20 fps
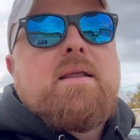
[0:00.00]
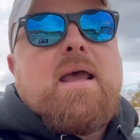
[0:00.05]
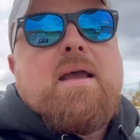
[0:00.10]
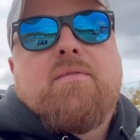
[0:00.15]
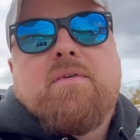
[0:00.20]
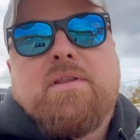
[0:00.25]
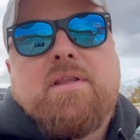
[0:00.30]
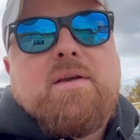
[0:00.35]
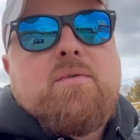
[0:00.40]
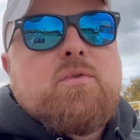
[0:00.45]

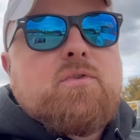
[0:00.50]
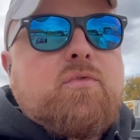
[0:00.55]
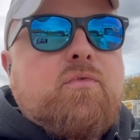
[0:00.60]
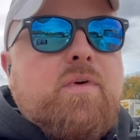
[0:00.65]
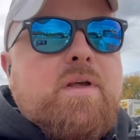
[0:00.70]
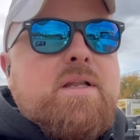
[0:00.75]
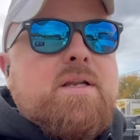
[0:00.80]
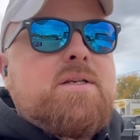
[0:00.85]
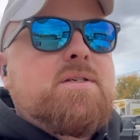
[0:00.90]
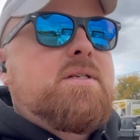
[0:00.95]
Everything was
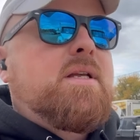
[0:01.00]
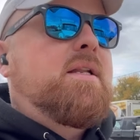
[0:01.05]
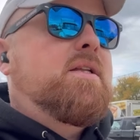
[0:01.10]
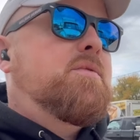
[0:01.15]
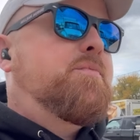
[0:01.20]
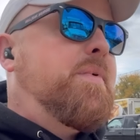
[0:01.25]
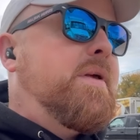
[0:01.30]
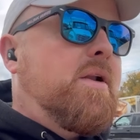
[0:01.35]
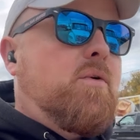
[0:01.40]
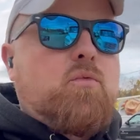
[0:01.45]
finished, and
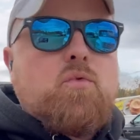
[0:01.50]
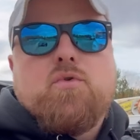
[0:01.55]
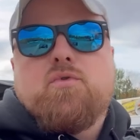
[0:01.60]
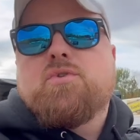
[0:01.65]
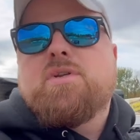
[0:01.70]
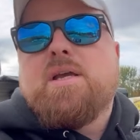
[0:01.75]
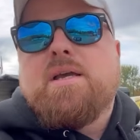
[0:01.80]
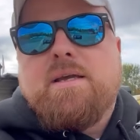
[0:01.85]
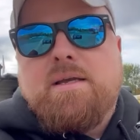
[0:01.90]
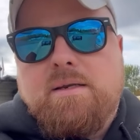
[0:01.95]
it's been a
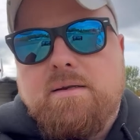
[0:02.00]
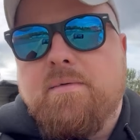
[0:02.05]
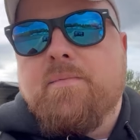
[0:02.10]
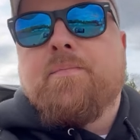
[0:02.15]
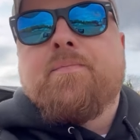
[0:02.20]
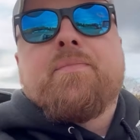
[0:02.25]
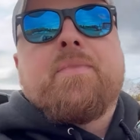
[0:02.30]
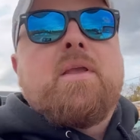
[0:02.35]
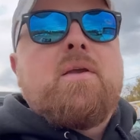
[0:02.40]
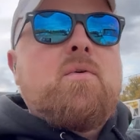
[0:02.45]
routine
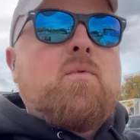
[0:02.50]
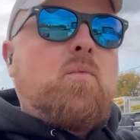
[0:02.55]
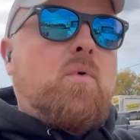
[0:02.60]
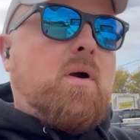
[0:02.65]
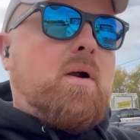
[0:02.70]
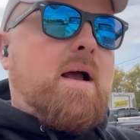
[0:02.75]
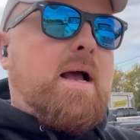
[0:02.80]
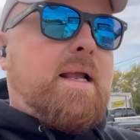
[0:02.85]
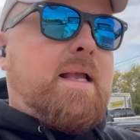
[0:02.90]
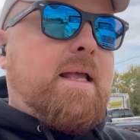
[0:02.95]

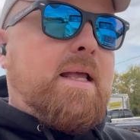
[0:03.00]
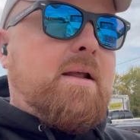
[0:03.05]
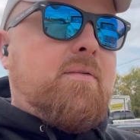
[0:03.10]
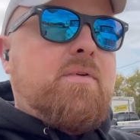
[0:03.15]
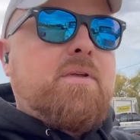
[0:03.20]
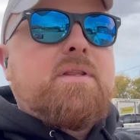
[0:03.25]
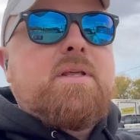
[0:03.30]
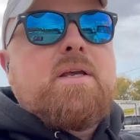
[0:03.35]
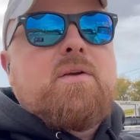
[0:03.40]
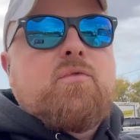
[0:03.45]
where I get
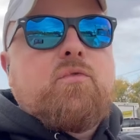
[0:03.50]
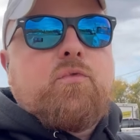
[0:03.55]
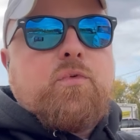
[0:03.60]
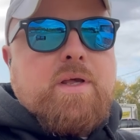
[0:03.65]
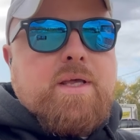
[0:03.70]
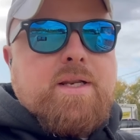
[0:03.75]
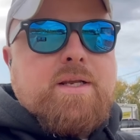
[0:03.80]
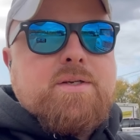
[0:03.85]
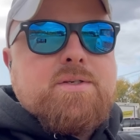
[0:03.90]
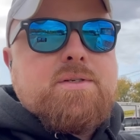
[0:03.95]
everything
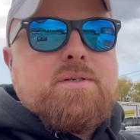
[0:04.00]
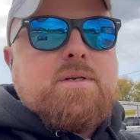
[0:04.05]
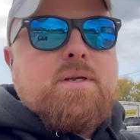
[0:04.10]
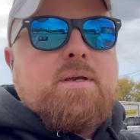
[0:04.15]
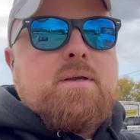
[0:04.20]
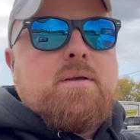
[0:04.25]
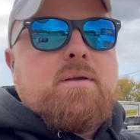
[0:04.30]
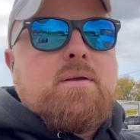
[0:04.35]
finished,